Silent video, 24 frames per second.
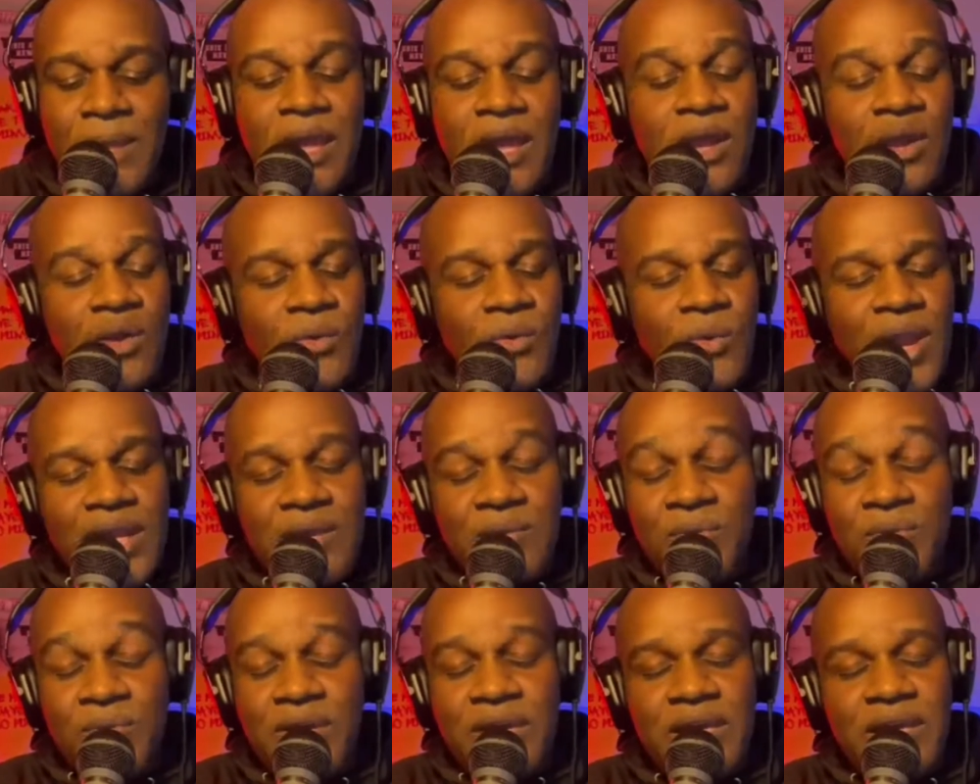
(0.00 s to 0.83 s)

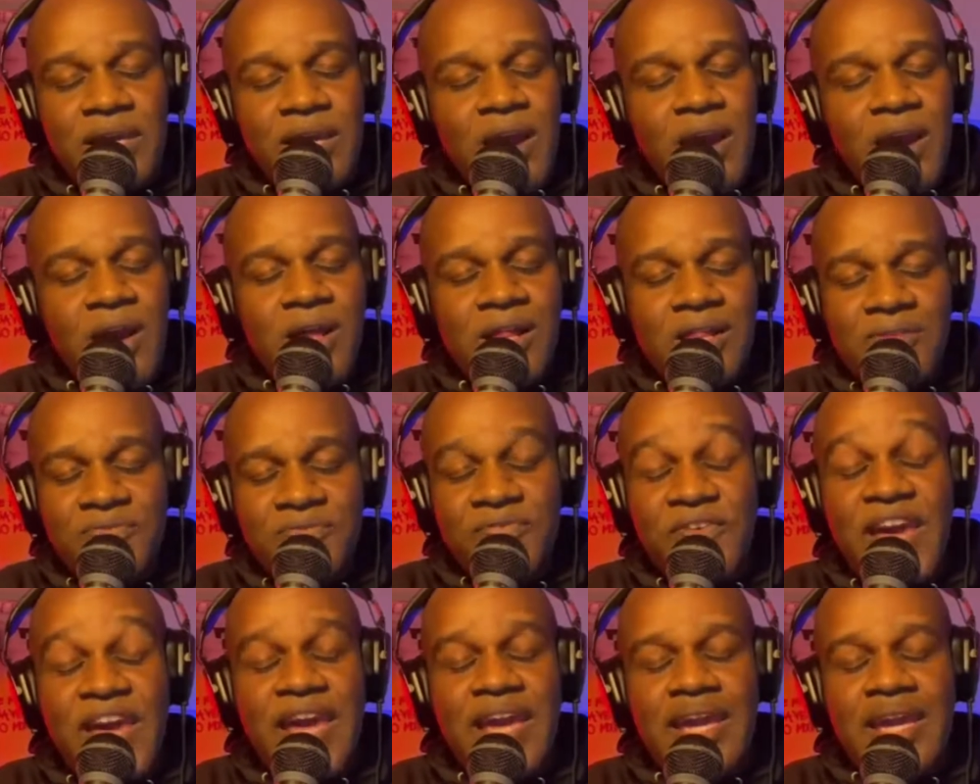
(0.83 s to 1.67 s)
When we all
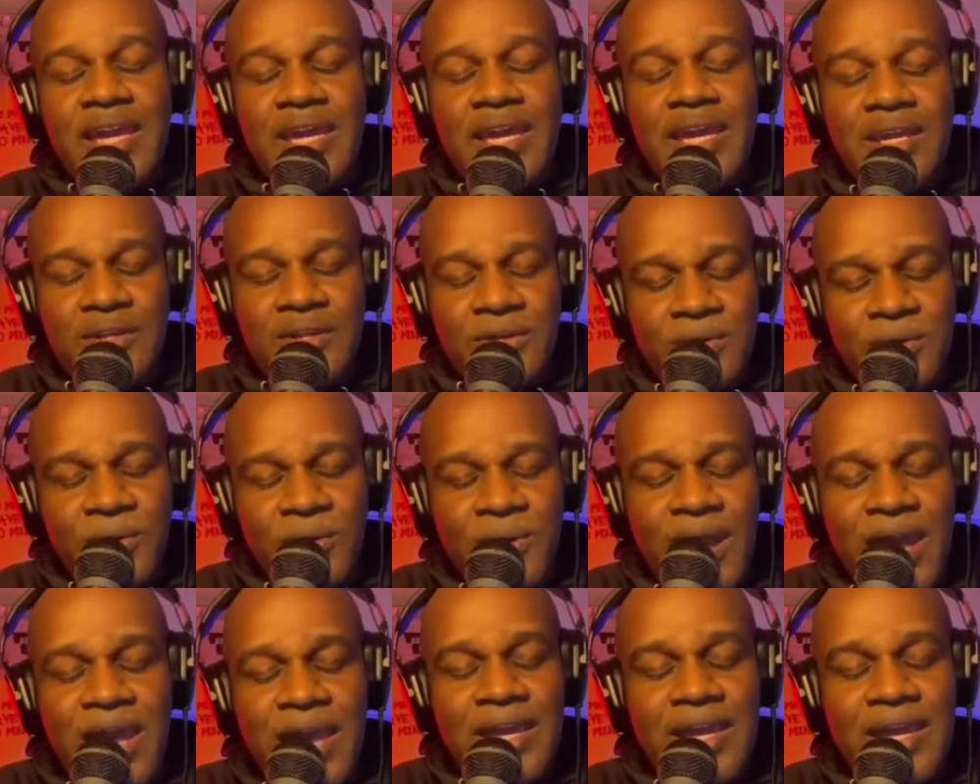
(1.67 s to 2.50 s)
fade away,